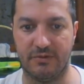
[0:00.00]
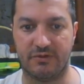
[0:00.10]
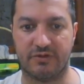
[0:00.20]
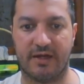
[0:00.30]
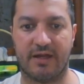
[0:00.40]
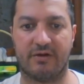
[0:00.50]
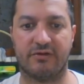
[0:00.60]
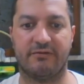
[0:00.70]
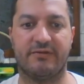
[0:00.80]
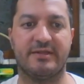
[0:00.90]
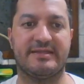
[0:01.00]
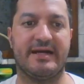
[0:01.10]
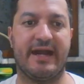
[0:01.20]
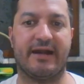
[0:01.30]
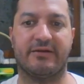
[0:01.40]
to get out of this
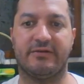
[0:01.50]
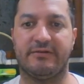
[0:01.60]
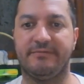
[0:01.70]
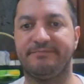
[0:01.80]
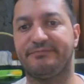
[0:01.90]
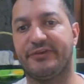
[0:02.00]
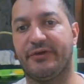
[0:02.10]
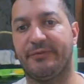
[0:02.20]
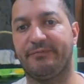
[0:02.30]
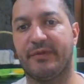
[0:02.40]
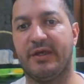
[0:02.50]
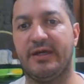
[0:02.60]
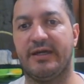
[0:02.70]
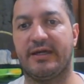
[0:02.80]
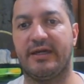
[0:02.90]
diagonal. So
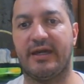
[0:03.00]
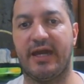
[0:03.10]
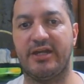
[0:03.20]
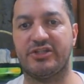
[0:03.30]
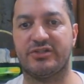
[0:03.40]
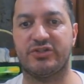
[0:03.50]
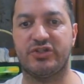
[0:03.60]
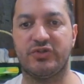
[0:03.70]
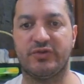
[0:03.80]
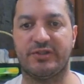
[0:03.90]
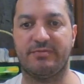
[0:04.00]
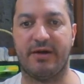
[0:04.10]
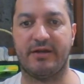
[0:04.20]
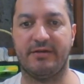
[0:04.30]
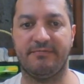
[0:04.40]
king h2 is
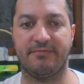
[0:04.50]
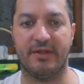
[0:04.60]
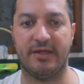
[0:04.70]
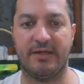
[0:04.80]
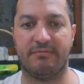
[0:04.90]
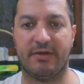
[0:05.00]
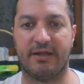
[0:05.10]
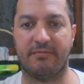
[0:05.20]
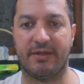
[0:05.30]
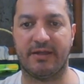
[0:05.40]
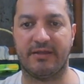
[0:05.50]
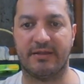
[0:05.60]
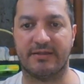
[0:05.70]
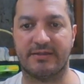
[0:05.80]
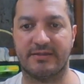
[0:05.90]
better. but I played
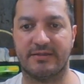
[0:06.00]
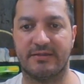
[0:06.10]
this.